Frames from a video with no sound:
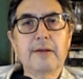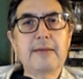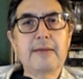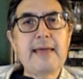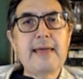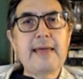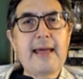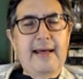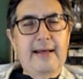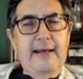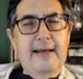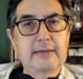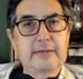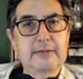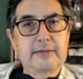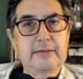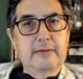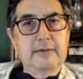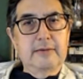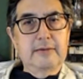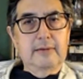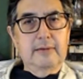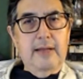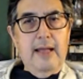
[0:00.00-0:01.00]
get
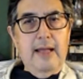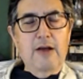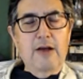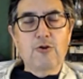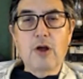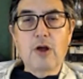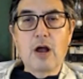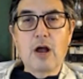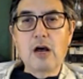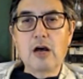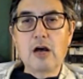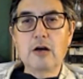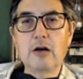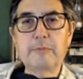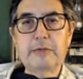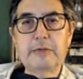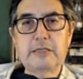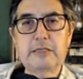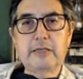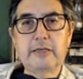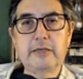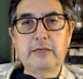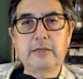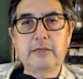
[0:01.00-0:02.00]
how
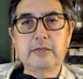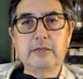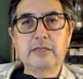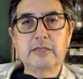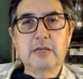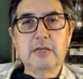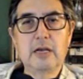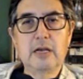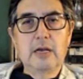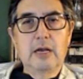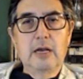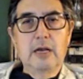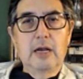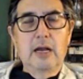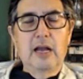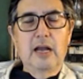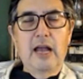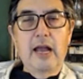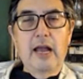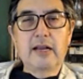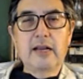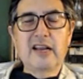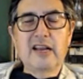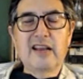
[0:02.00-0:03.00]
competence
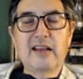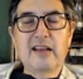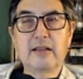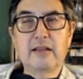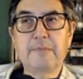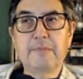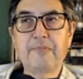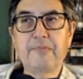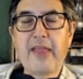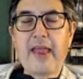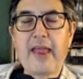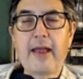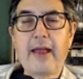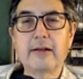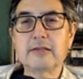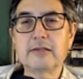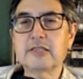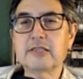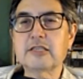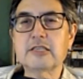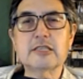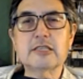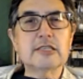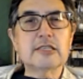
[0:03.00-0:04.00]
and and
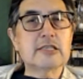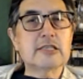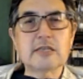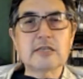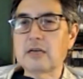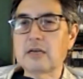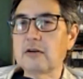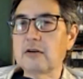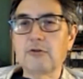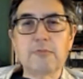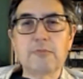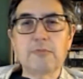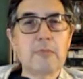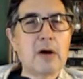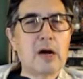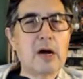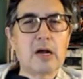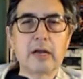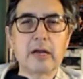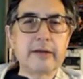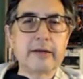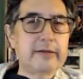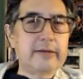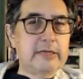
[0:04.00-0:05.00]

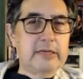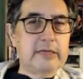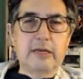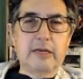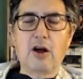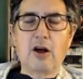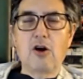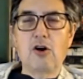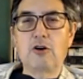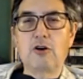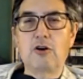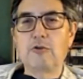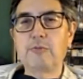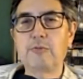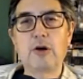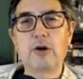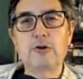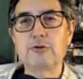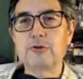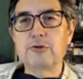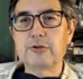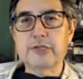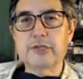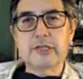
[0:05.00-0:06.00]
single-minded
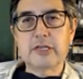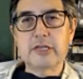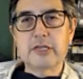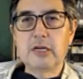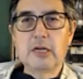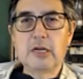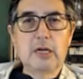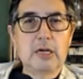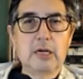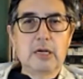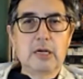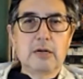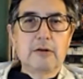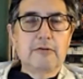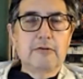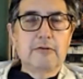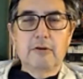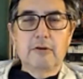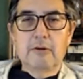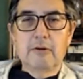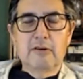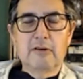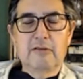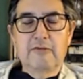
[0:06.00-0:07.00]
almost
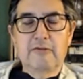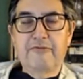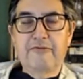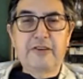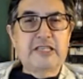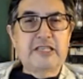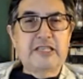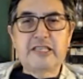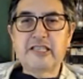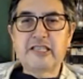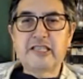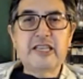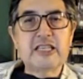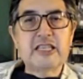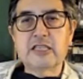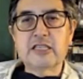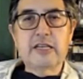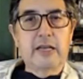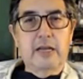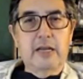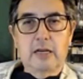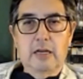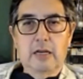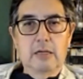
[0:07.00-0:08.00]

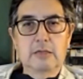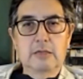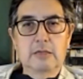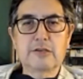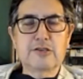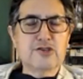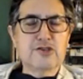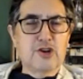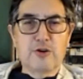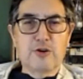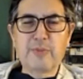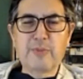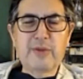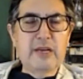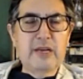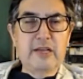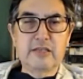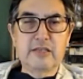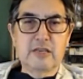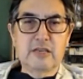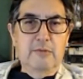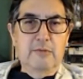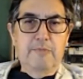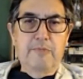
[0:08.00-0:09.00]
fascistic
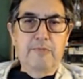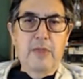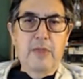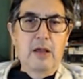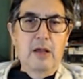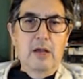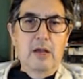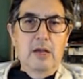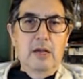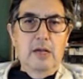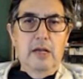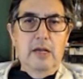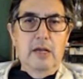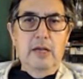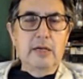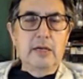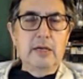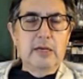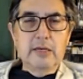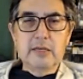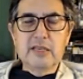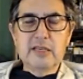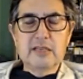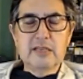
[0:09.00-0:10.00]
determinism
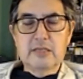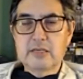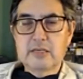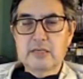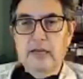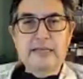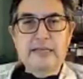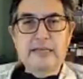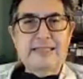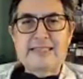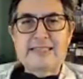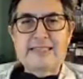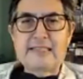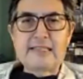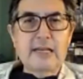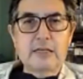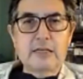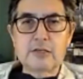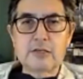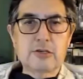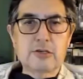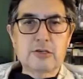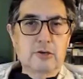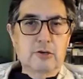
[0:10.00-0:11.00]
is
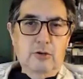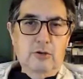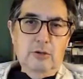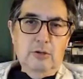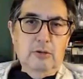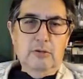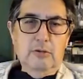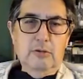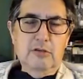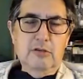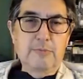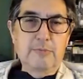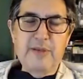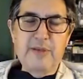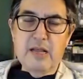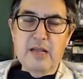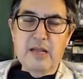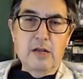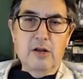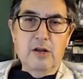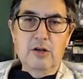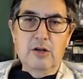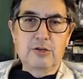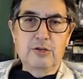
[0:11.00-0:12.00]
essential to being
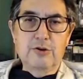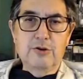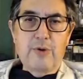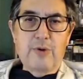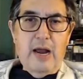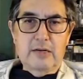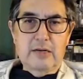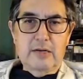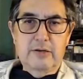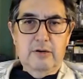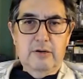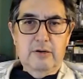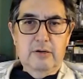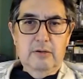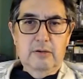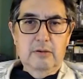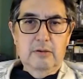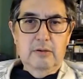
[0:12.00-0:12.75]
a good director